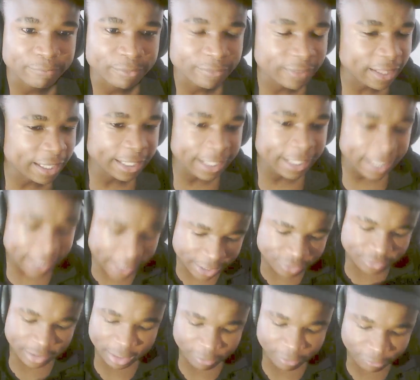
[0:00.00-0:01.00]
They can
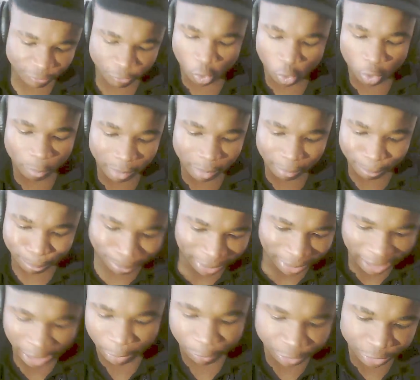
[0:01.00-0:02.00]
literally form a
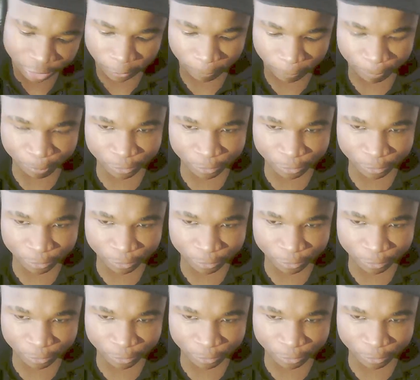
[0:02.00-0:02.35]
barrier,